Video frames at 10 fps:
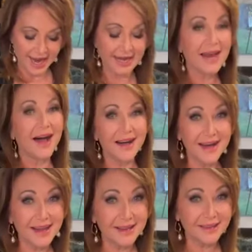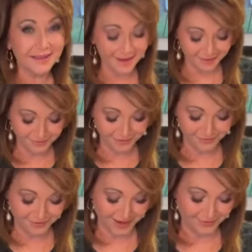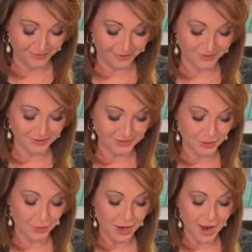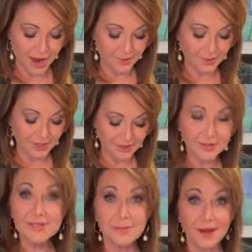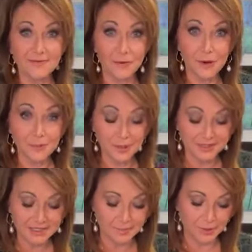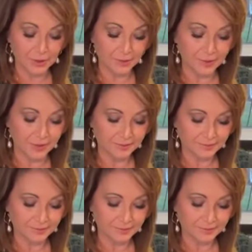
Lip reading: And I love the flavor. So I'm gonna use my 4-in-1 spoon.